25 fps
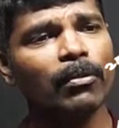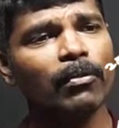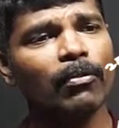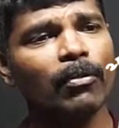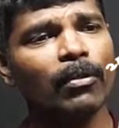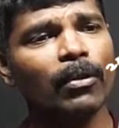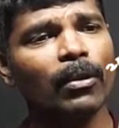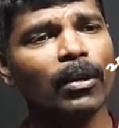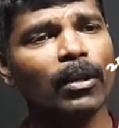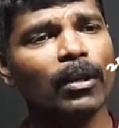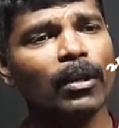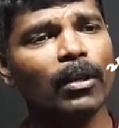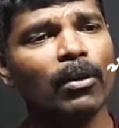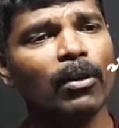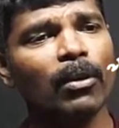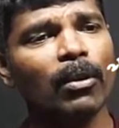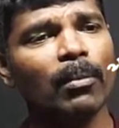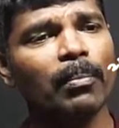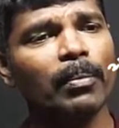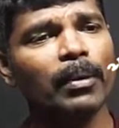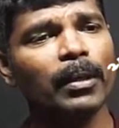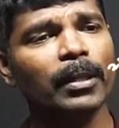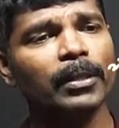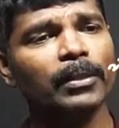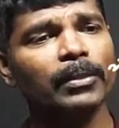of water
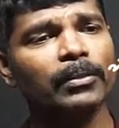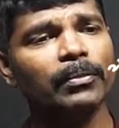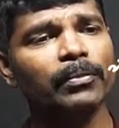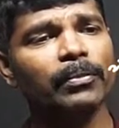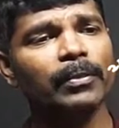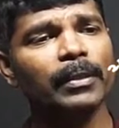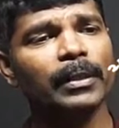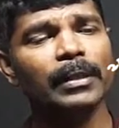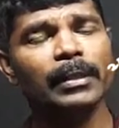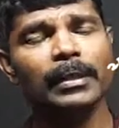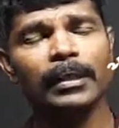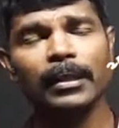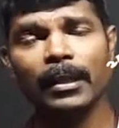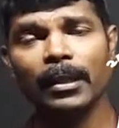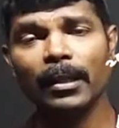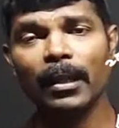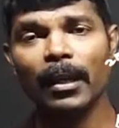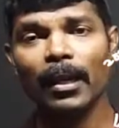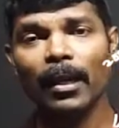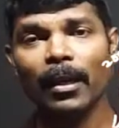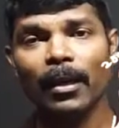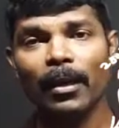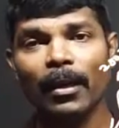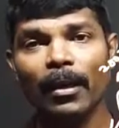droplets, we see.